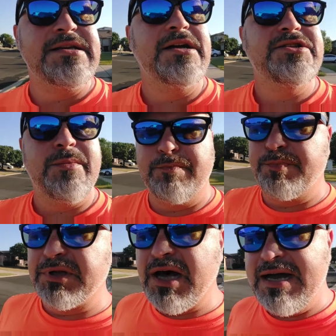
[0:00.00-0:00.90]
such a
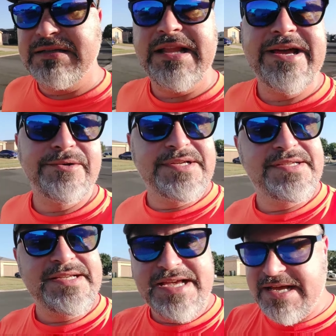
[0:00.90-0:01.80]
blind
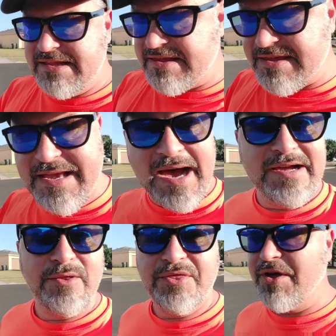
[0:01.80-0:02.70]
Laodicean
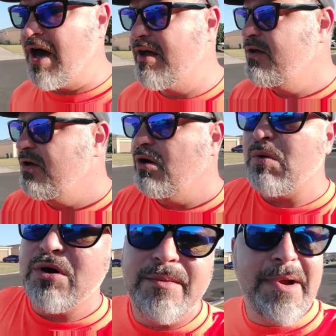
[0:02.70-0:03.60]
style thought.
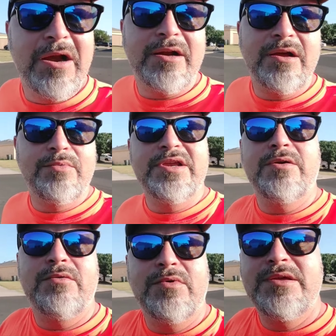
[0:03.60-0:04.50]
Oh, in America, we don't,